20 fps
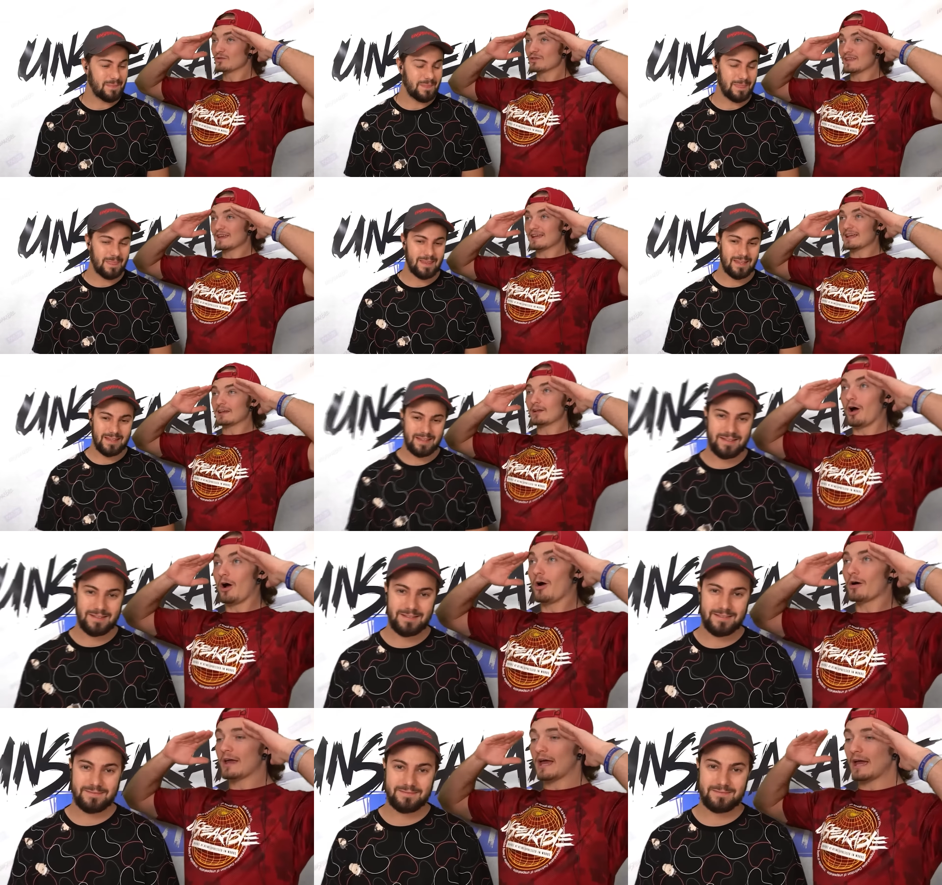Speaker 1: you thinking,
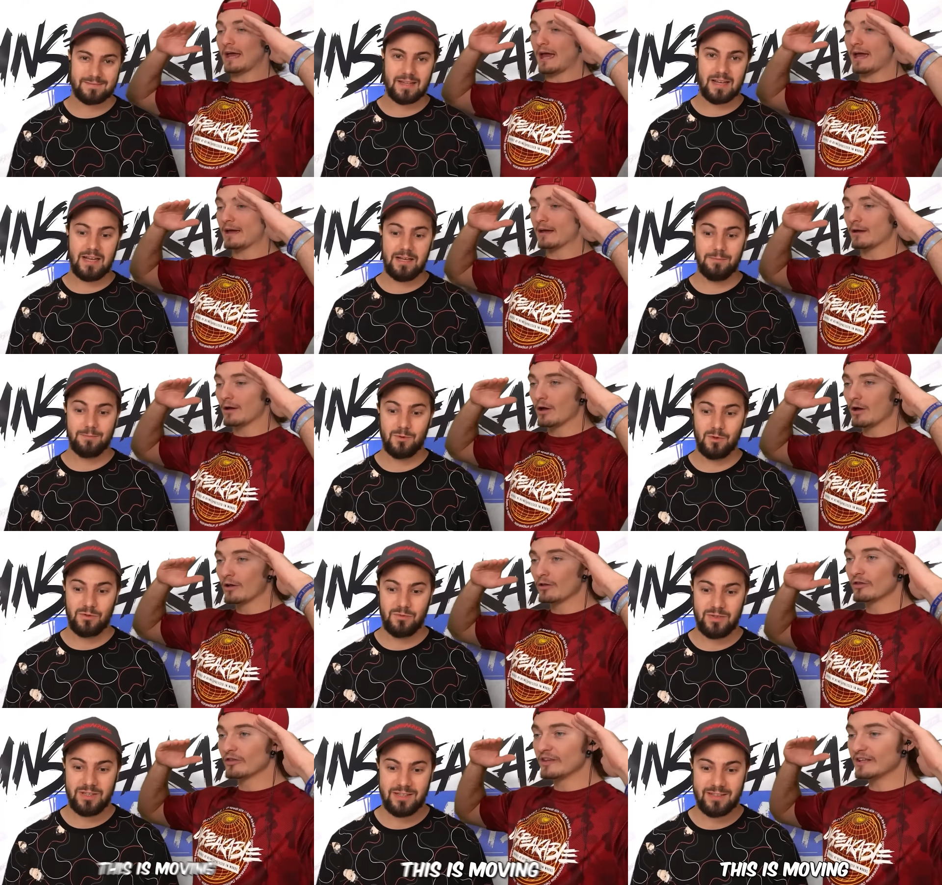okay, hey, I'm
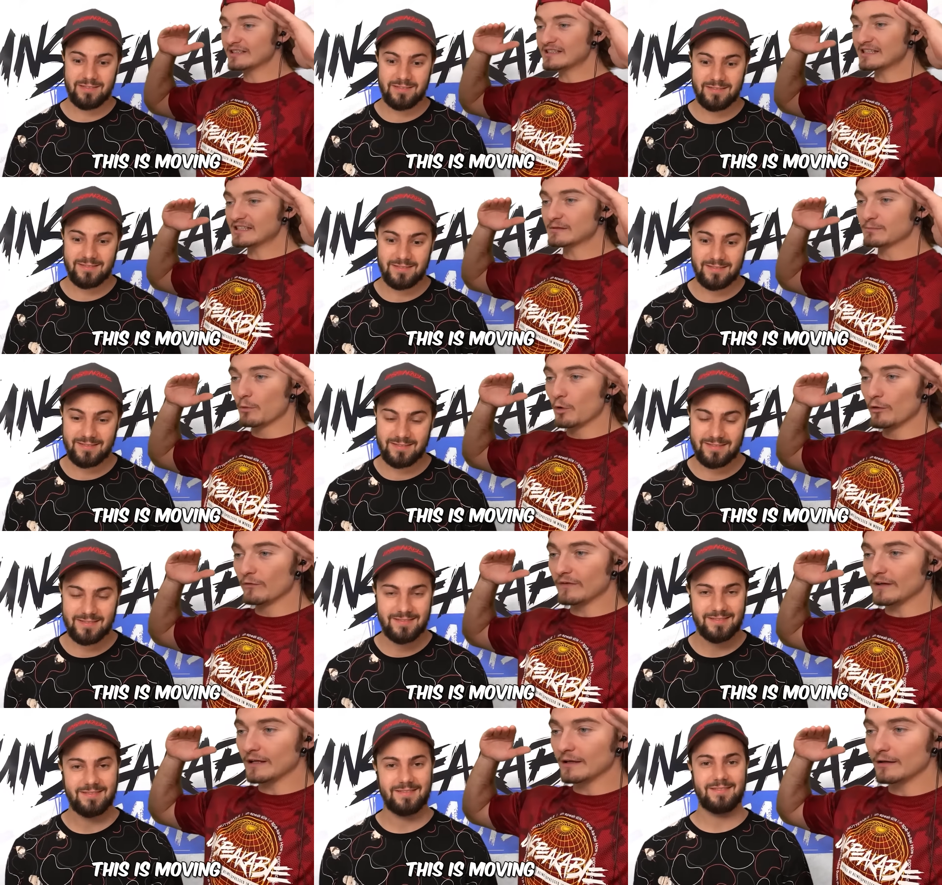moving. This is
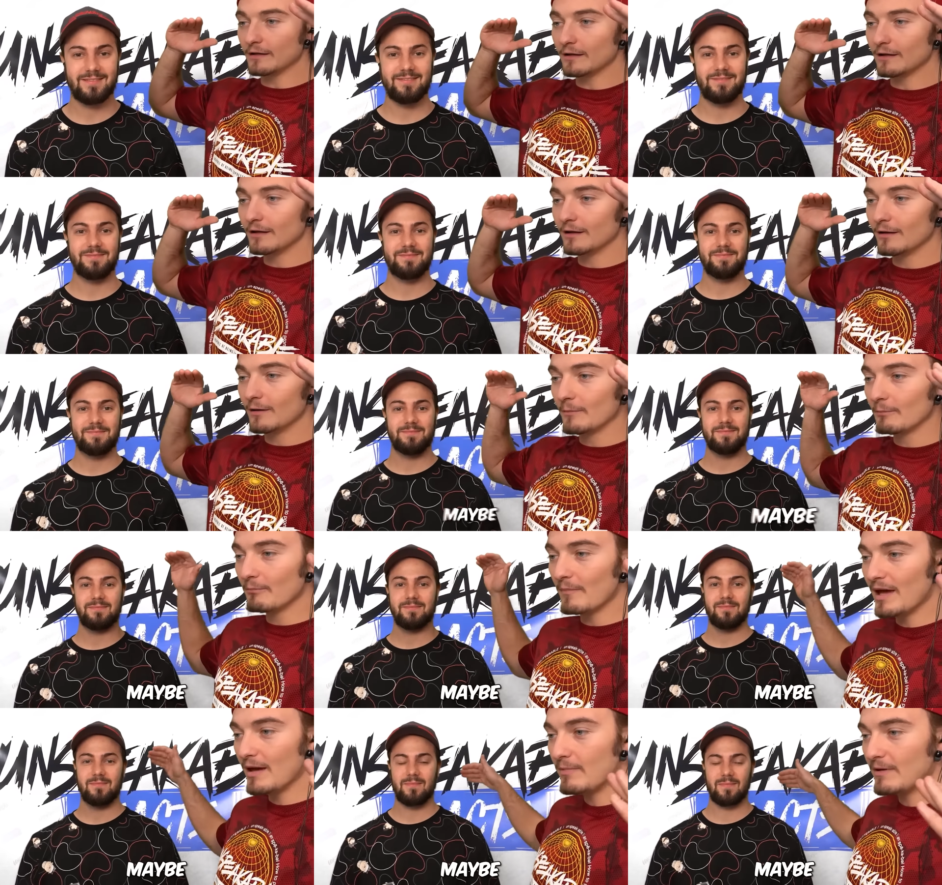moving.
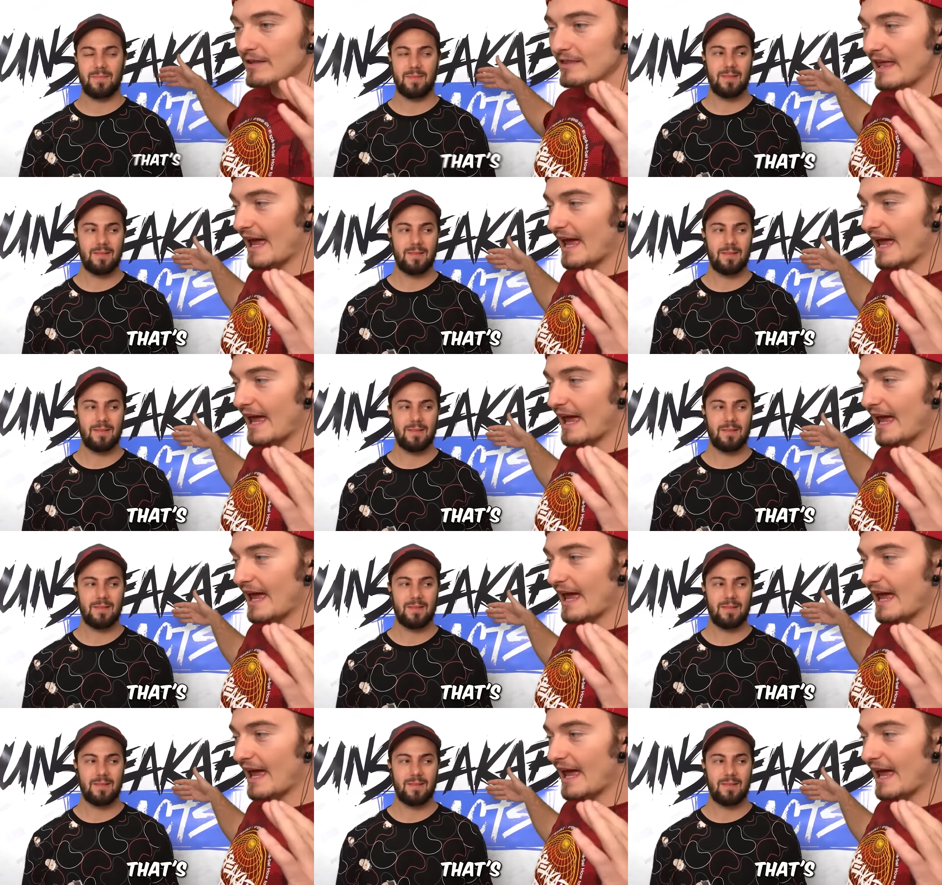Maybe